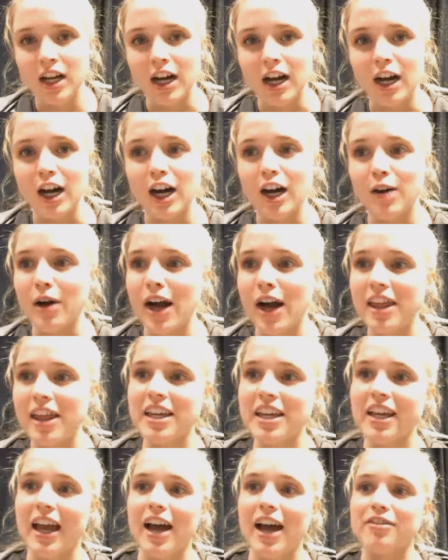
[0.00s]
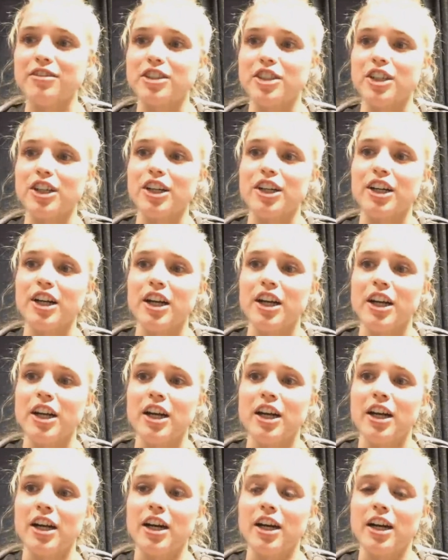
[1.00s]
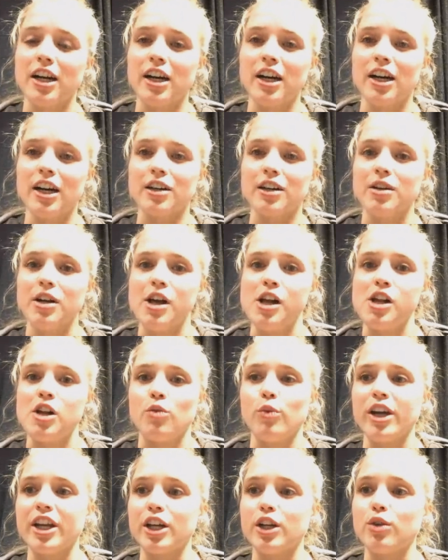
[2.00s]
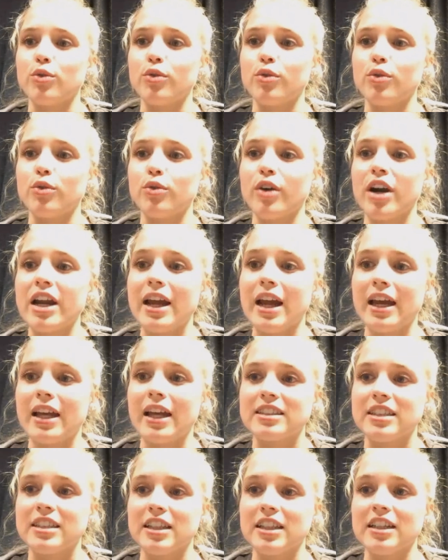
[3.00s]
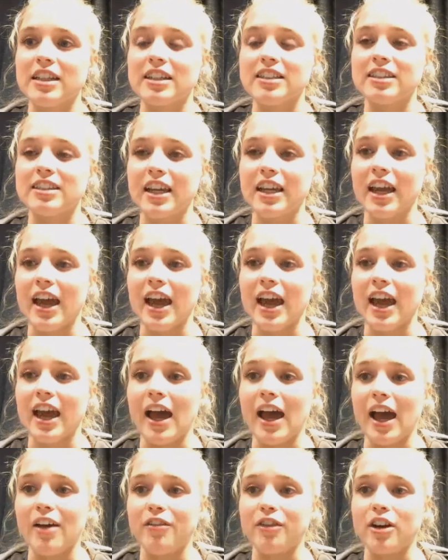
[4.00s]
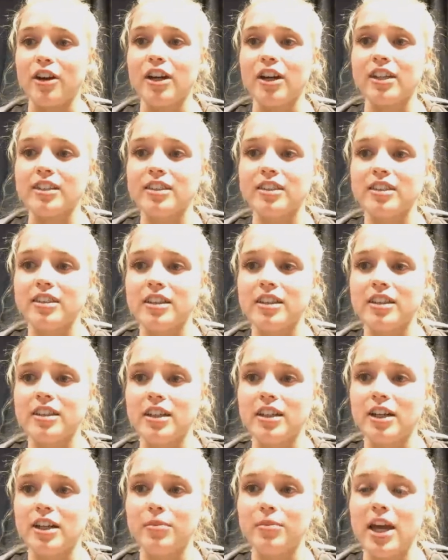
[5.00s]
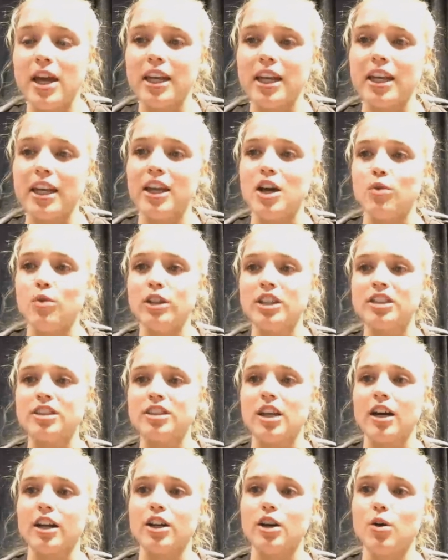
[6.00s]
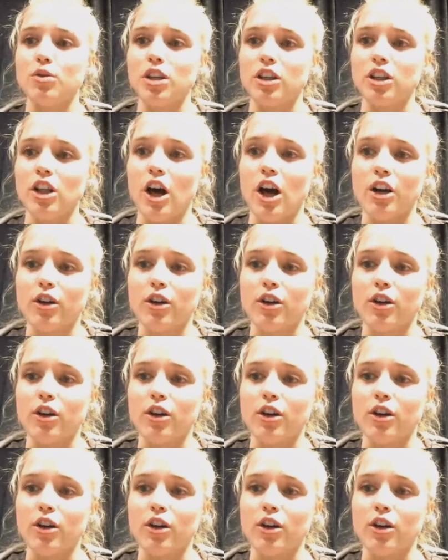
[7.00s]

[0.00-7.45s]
I think after we had a great end to the second half for us, and we just got to go in